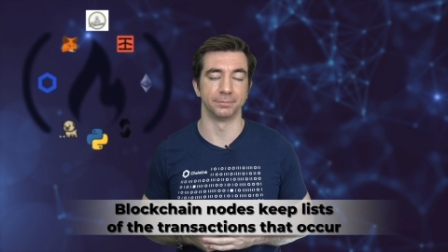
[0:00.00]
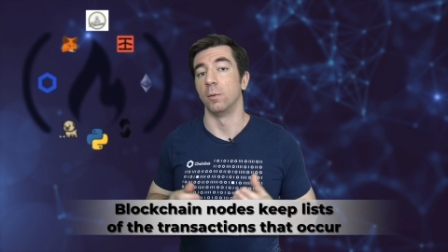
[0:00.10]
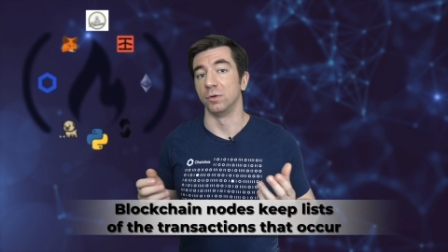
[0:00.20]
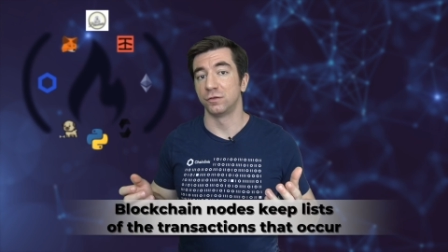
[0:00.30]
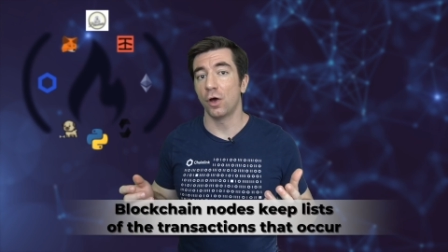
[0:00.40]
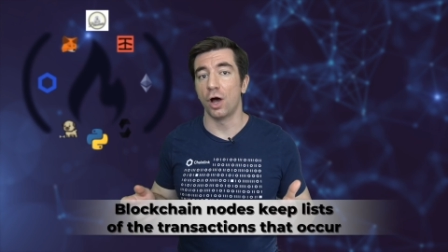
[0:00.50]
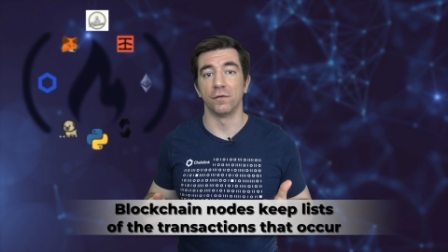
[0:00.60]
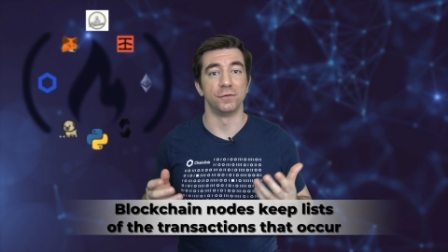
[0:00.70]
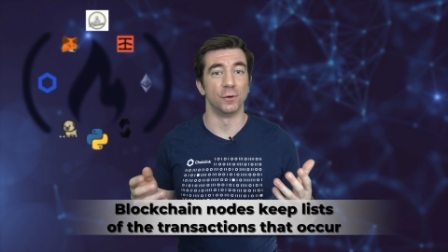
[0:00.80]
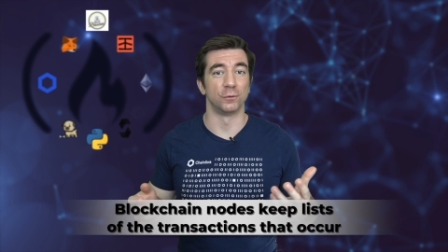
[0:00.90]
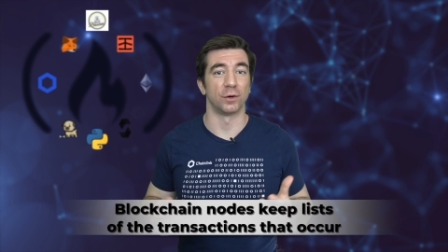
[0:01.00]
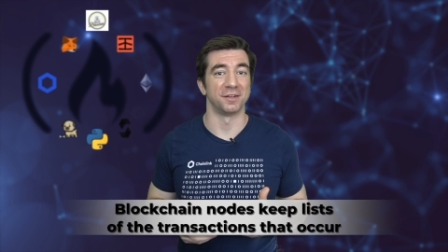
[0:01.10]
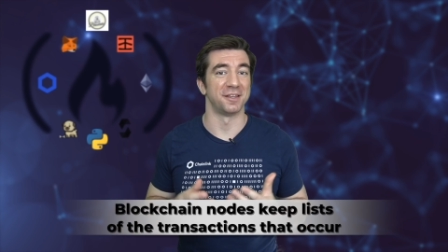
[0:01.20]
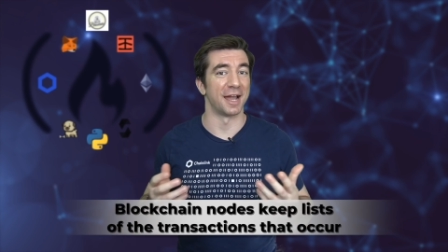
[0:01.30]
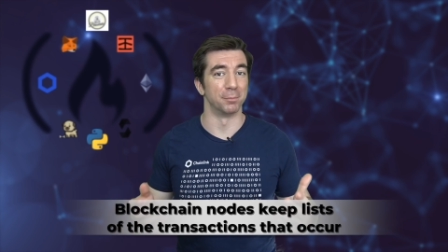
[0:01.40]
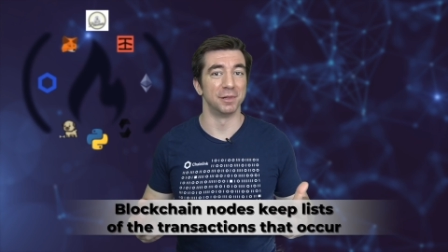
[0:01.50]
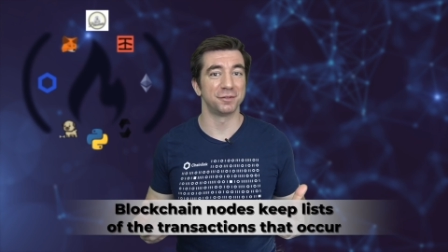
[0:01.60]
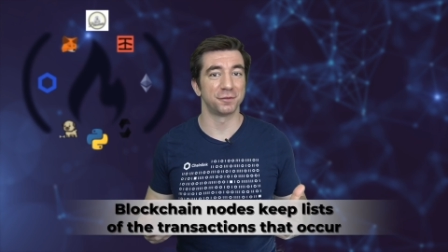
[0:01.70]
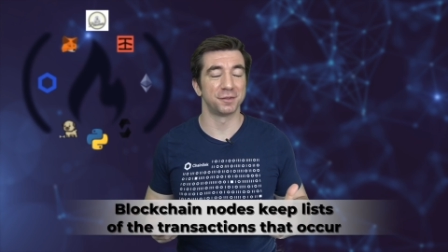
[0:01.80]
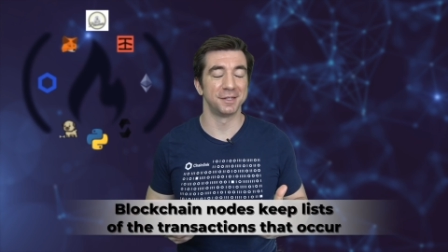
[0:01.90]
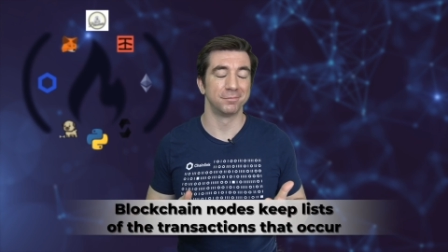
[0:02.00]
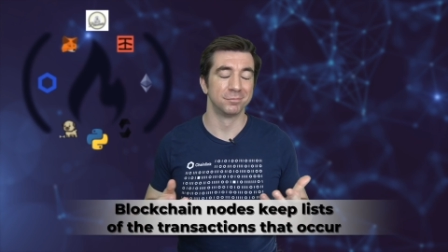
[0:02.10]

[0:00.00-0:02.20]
And we saw if a node tries to act maliciously,